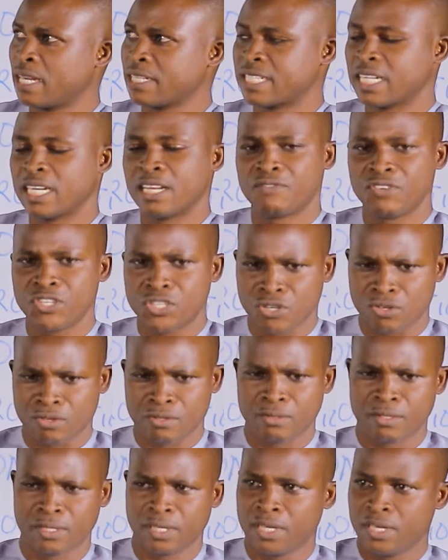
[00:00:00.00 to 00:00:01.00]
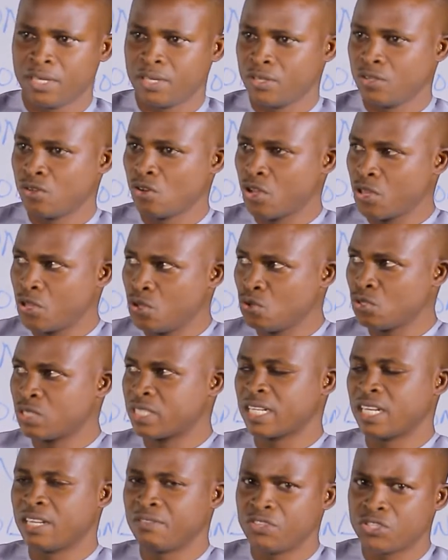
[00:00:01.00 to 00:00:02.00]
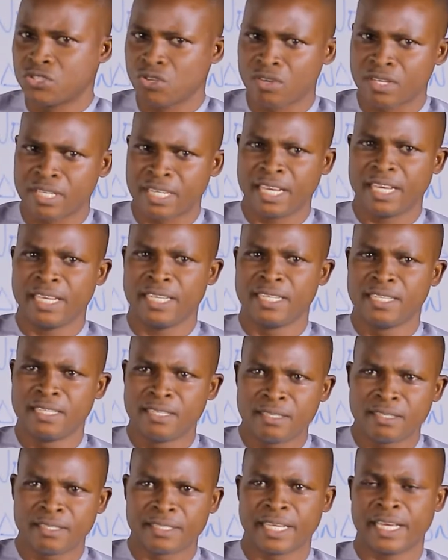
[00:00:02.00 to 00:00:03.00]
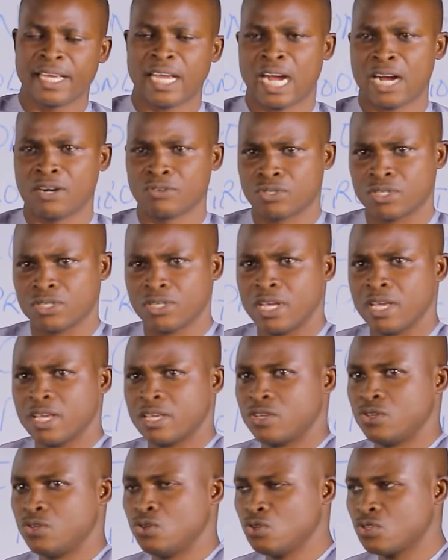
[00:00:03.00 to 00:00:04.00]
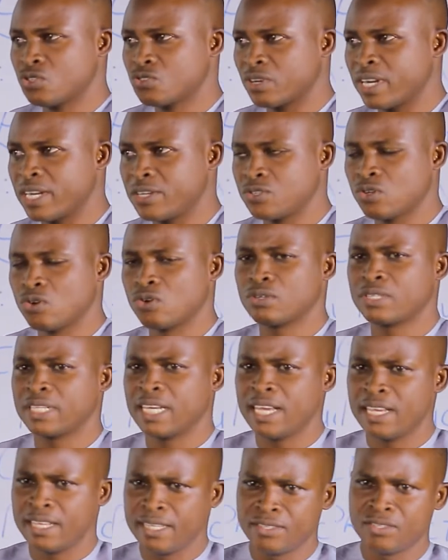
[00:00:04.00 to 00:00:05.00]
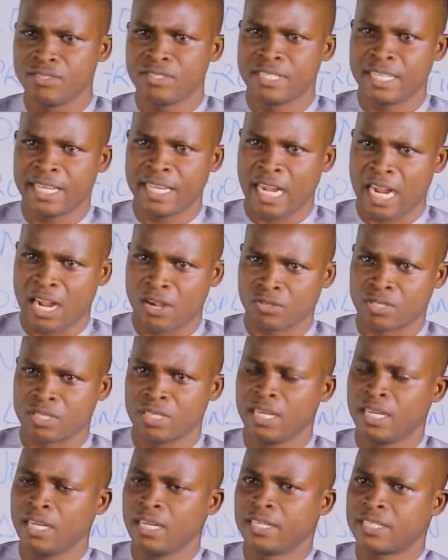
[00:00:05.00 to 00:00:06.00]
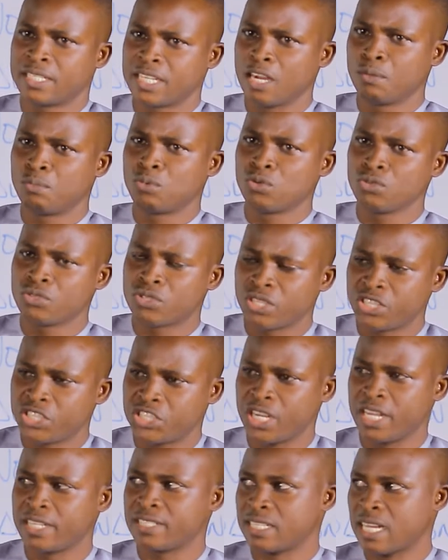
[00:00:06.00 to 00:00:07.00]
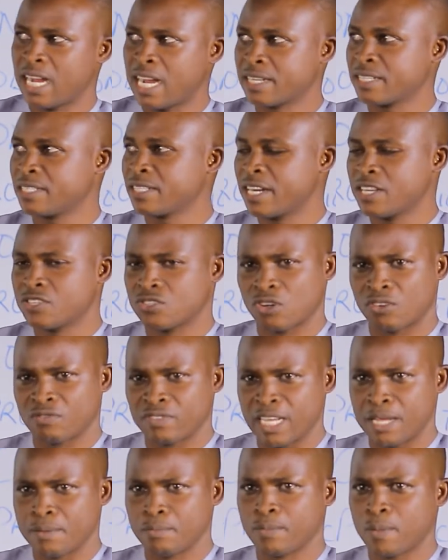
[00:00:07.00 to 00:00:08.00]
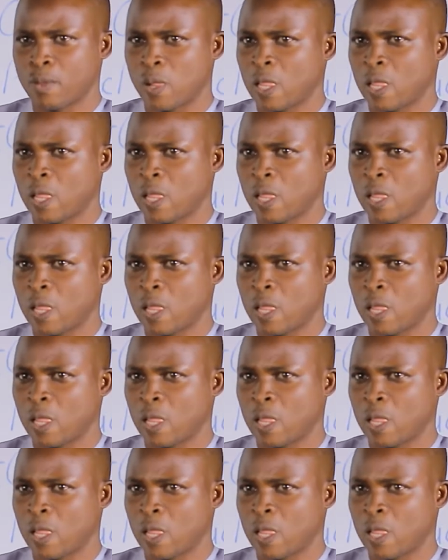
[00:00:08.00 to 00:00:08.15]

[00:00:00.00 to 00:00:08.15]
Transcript: television, you use television day in, day out. You use radio day in, day out. tables, shades, and the rest of them.